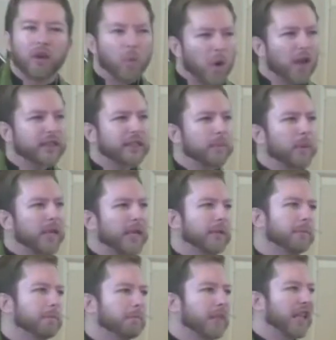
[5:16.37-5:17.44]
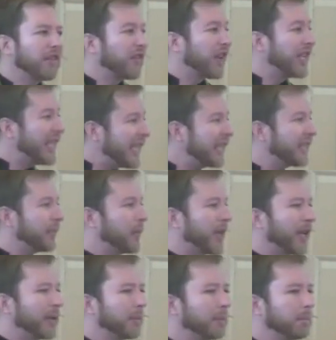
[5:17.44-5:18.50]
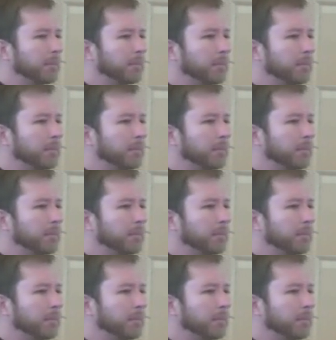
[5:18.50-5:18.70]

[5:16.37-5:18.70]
I want to be and if I need to be.